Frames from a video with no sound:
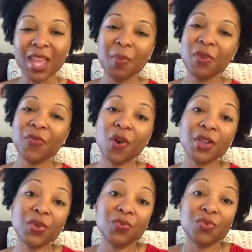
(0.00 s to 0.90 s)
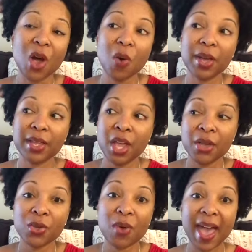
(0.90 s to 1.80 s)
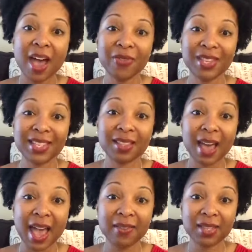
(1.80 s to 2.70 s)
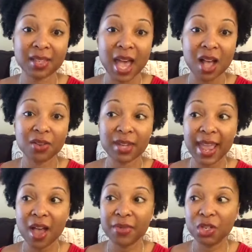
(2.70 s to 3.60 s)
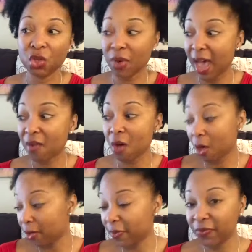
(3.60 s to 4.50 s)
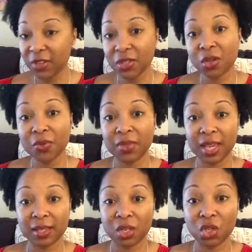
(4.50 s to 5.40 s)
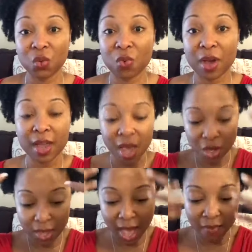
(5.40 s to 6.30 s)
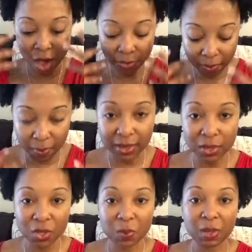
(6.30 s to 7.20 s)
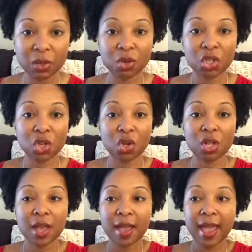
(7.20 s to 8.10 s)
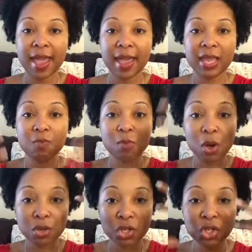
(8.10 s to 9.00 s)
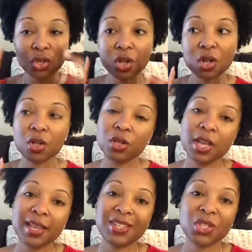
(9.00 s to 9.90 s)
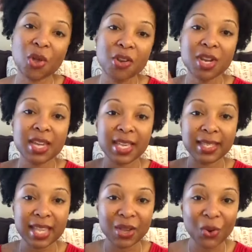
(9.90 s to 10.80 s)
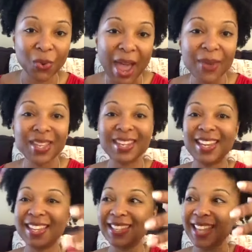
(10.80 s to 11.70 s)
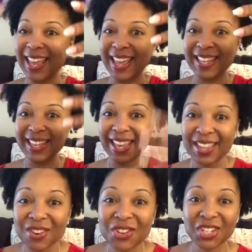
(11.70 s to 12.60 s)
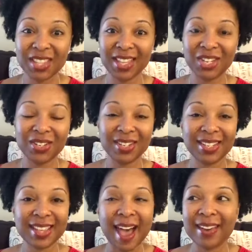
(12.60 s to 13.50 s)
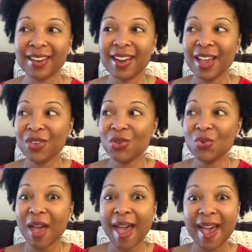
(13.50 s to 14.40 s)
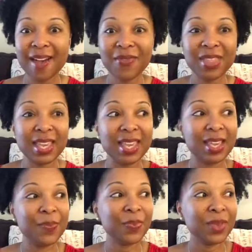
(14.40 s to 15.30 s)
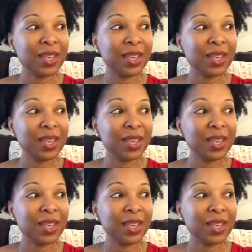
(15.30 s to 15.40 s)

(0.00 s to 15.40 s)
and before you know it, you have this lifestyle now that you have all the physical things that you want. You have all the mental, spiritual, and emotional sturdiness and groundedness and energy that you desire. You have the